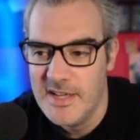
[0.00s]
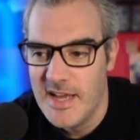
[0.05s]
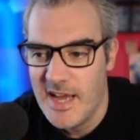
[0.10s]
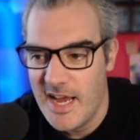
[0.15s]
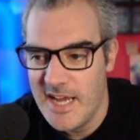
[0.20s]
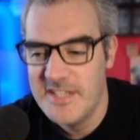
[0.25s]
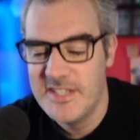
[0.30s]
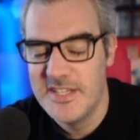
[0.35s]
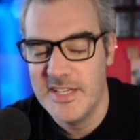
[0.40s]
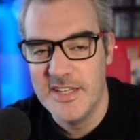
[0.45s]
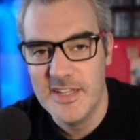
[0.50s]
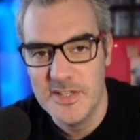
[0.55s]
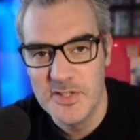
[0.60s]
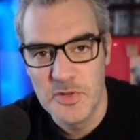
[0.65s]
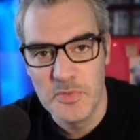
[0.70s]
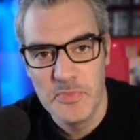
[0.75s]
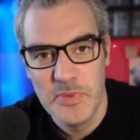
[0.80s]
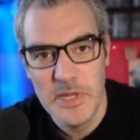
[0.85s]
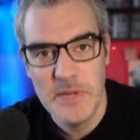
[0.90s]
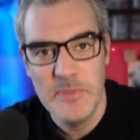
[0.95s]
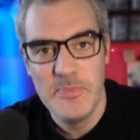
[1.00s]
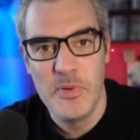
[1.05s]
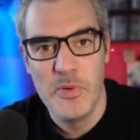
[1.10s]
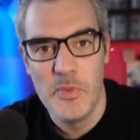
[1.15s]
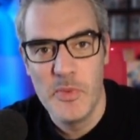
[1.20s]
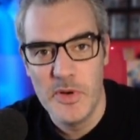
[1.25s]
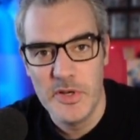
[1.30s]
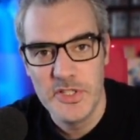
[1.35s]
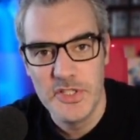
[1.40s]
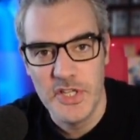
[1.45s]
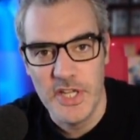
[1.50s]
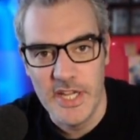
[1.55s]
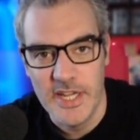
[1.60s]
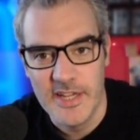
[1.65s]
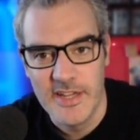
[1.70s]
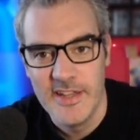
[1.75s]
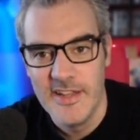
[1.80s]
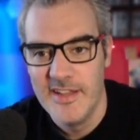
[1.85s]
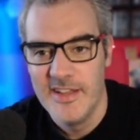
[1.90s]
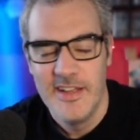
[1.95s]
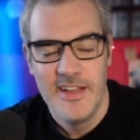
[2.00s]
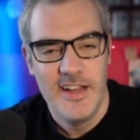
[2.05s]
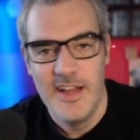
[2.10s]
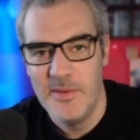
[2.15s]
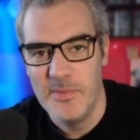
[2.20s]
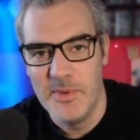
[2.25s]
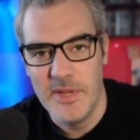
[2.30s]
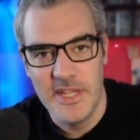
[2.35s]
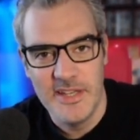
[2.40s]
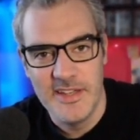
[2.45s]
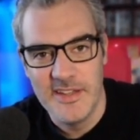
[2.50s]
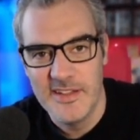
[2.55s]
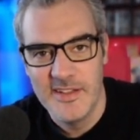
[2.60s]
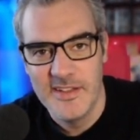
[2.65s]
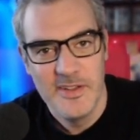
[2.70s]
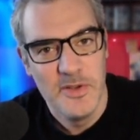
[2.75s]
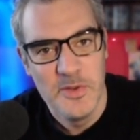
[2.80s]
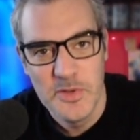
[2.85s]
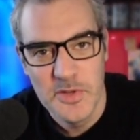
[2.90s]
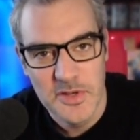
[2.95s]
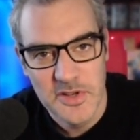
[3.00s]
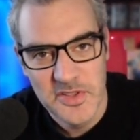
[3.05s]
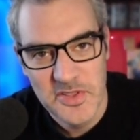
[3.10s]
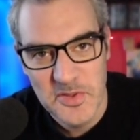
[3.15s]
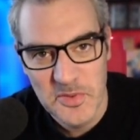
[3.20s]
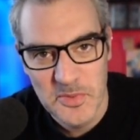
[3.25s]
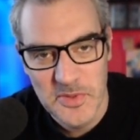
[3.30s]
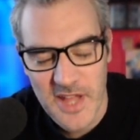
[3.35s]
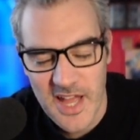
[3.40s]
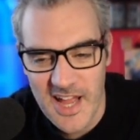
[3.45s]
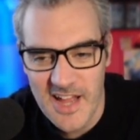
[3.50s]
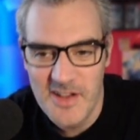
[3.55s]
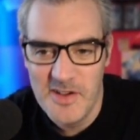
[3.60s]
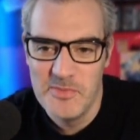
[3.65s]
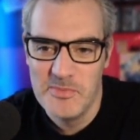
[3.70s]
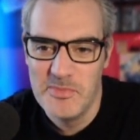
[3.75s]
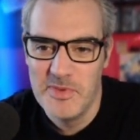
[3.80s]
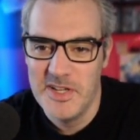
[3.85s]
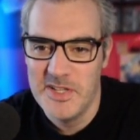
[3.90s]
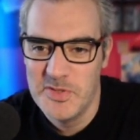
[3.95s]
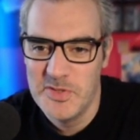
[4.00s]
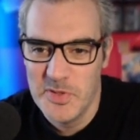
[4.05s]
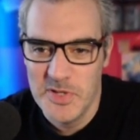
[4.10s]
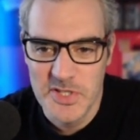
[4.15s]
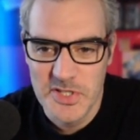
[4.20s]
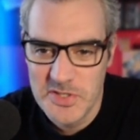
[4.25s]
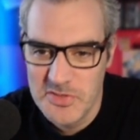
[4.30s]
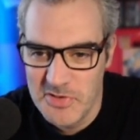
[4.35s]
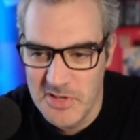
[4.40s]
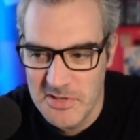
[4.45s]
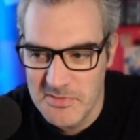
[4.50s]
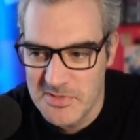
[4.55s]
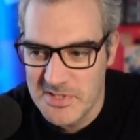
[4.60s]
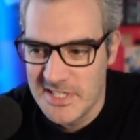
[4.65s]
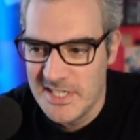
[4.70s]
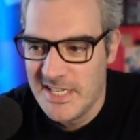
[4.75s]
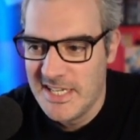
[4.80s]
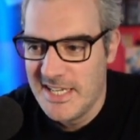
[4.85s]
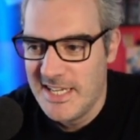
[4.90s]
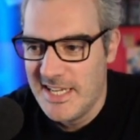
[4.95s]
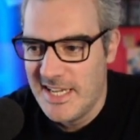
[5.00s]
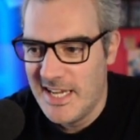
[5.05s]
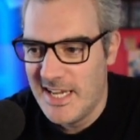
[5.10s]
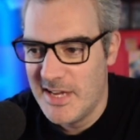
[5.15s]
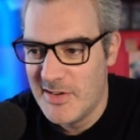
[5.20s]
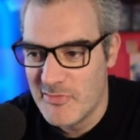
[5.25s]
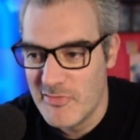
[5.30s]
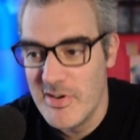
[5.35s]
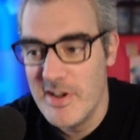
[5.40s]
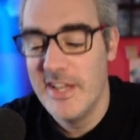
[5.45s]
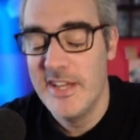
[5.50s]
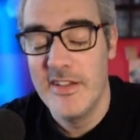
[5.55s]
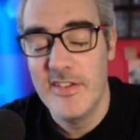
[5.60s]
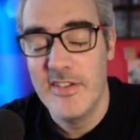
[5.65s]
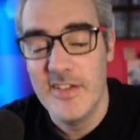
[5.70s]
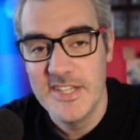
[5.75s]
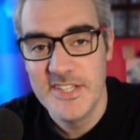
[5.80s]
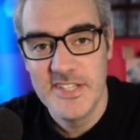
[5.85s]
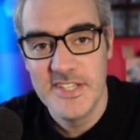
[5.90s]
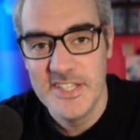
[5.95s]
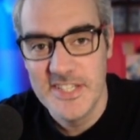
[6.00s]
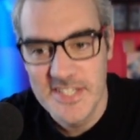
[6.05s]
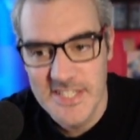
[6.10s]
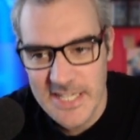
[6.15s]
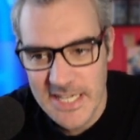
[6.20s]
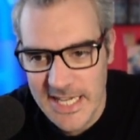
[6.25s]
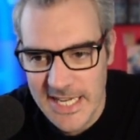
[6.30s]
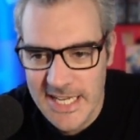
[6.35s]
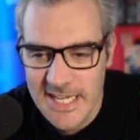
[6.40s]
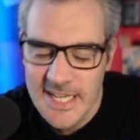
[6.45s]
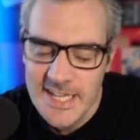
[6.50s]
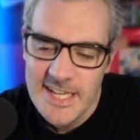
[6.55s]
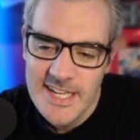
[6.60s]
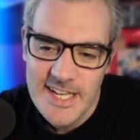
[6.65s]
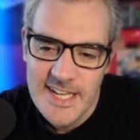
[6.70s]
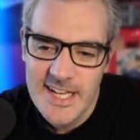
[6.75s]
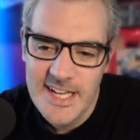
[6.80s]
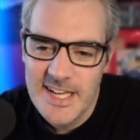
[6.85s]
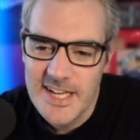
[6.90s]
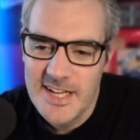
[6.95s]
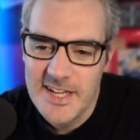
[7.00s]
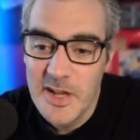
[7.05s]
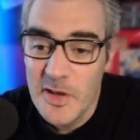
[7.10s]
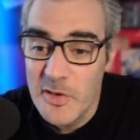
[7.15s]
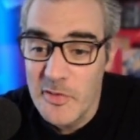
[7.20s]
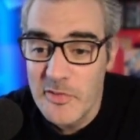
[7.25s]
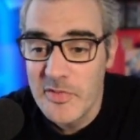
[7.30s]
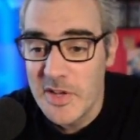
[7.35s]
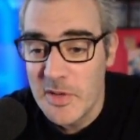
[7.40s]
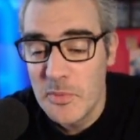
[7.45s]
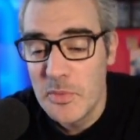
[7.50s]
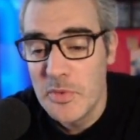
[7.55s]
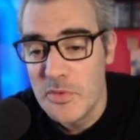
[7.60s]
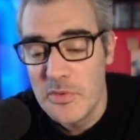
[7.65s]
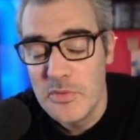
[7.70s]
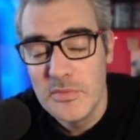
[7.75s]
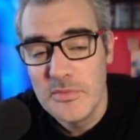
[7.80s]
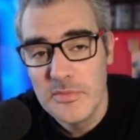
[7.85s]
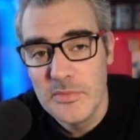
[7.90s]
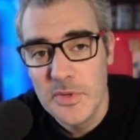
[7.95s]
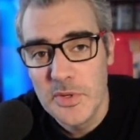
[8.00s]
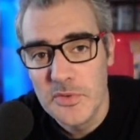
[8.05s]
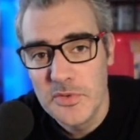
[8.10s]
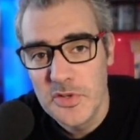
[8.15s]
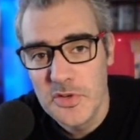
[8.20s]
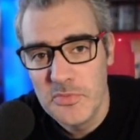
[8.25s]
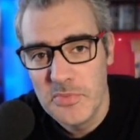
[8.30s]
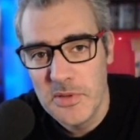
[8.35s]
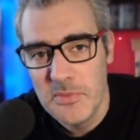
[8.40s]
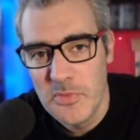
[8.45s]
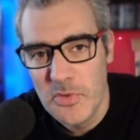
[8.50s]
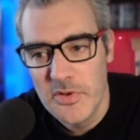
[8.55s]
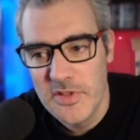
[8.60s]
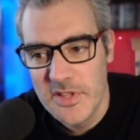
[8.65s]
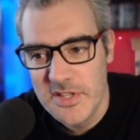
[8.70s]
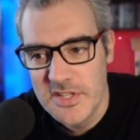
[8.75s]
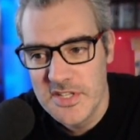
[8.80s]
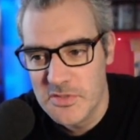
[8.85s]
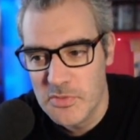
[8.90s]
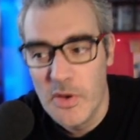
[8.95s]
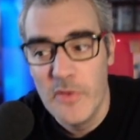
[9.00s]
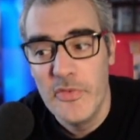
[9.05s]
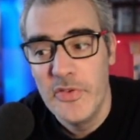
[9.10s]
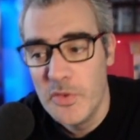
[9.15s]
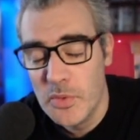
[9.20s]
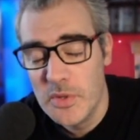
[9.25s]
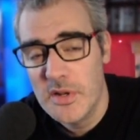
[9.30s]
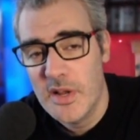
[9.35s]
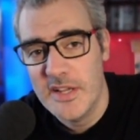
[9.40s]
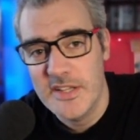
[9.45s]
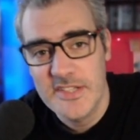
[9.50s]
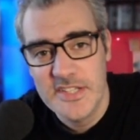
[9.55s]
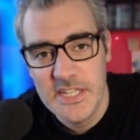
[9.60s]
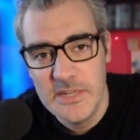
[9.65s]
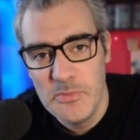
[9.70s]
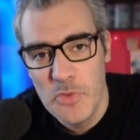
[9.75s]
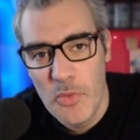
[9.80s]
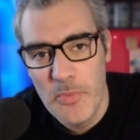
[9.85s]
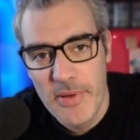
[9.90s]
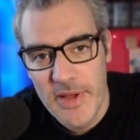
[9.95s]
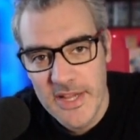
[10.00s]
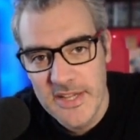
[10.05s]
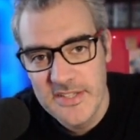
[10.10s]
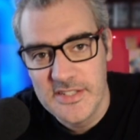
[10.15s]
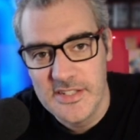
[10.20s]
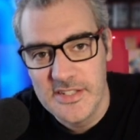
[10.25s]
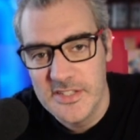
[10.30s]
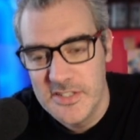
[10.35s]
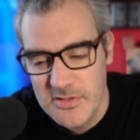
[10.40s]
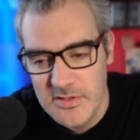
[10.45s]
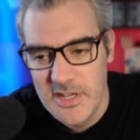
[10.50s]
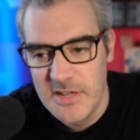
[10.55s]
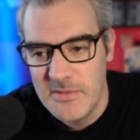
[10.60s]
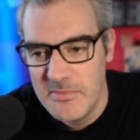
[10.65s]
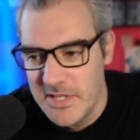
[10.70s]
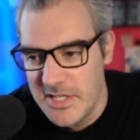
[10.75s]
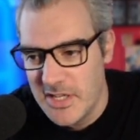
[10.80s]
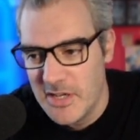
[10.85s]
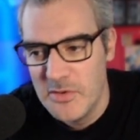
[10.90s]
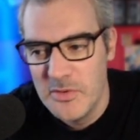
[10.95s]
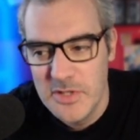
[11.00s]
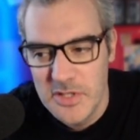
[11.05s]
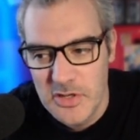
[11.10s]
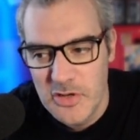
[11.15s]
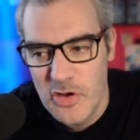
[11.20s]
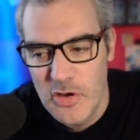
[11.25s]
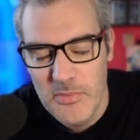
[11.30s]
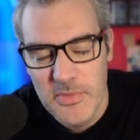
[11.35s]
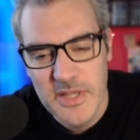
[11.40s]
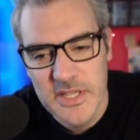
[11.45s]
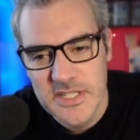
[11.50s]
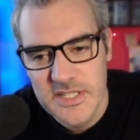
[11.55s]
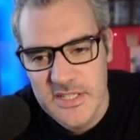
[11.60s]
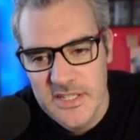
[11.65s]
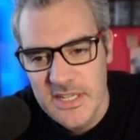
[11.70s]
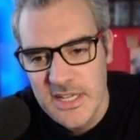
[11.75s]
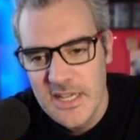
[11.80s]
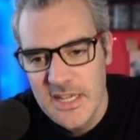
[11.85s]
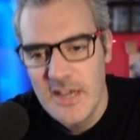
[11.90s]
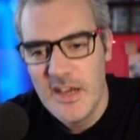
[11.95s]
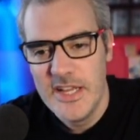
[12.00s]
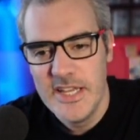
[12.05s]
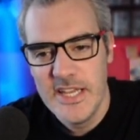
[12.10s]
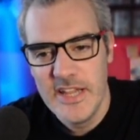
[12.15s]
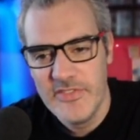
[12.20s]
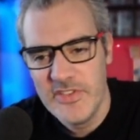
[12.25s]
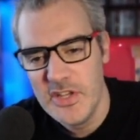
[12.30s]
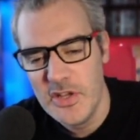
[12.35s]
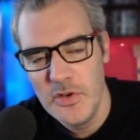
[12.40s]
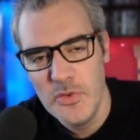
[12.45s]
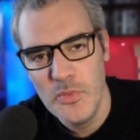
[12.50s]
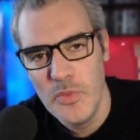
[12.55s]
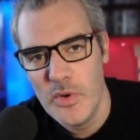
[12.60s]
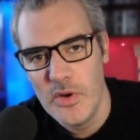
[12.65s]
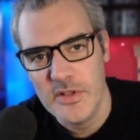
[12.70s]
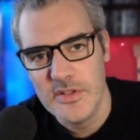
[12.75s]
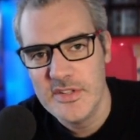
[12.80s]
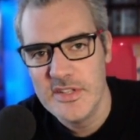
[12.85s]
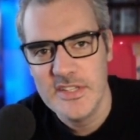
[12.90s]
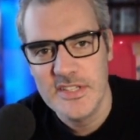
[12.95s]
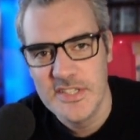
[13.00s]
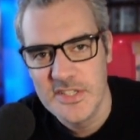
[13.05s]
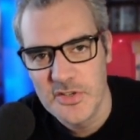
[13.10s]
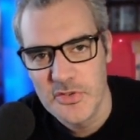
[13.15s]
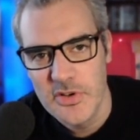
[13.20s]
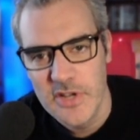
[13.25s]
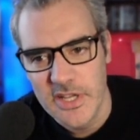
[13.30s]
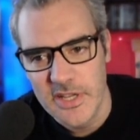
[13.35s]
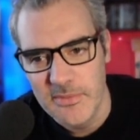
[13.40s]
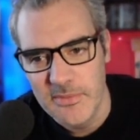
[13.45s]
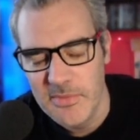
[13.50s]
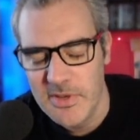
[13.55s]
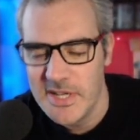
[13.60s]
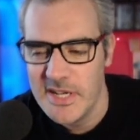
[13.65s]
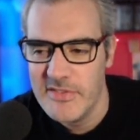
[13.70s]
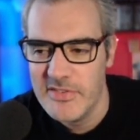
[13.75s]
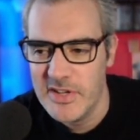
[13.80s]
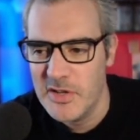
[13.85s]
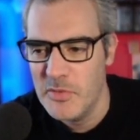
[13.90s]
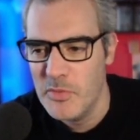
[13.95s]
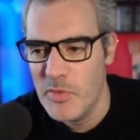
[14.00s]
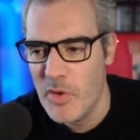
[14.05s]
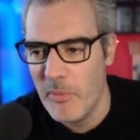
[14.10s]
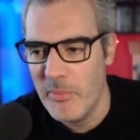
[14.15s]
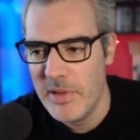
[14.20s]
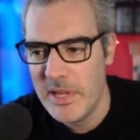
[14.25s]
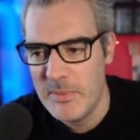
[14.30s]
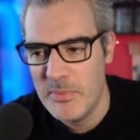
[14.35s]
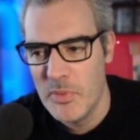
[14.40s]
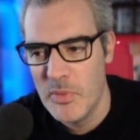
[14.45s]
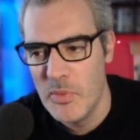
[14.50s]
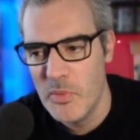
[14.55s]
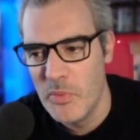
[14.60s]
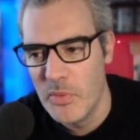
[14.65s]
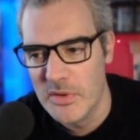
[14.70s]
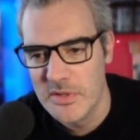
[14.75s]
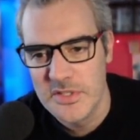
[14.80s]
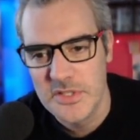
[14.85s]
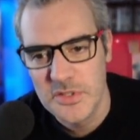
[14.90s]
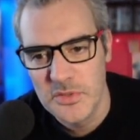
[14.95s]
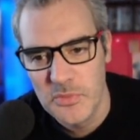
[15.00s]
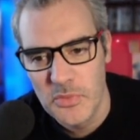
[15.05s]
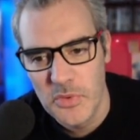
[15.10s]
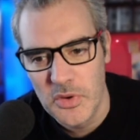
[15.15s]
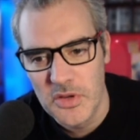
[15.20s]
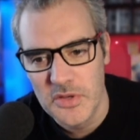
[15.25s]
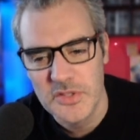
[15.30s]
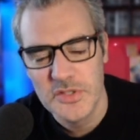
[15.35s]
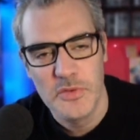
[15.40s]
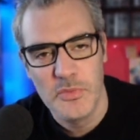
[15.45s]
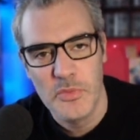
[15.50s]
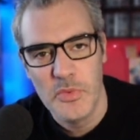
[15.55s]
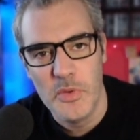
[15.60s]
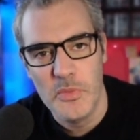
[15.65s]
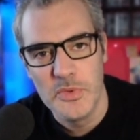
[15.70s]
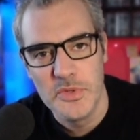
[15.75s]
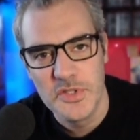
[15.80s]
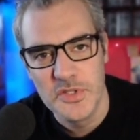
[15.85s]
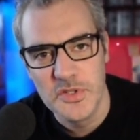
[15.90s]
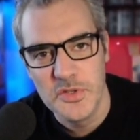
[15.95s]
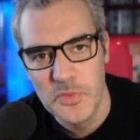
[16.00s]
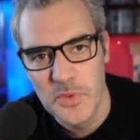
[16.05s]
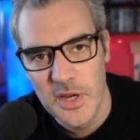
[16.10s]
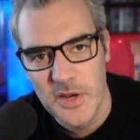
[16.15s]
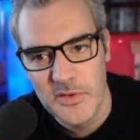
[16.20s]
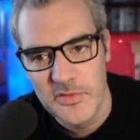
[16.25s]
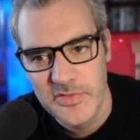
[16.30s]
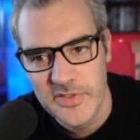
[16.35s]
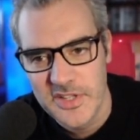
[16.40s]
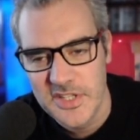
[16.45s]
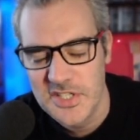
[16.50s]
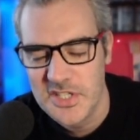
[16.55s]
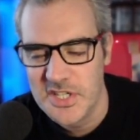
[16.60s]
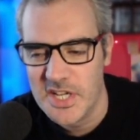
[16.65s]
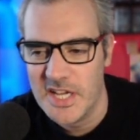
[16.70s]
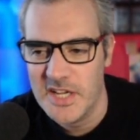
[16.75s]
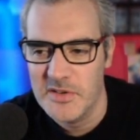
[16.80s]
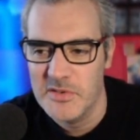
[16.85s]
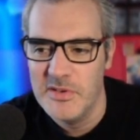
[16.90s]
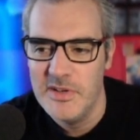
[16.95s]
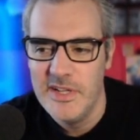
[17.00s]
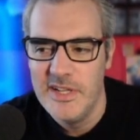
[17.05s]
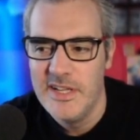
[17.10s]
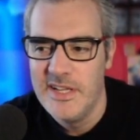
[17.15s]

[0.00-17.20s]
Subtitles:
1,800 people watching. I mean, who could have thought that on my Twitch streams? Really nice to see, and hopefully we'll do a bit more of this as well. If you would like to see more Pacer, do let me know in the comments. I never know what to stream. I never know what people want to watch or what will do well for the channel.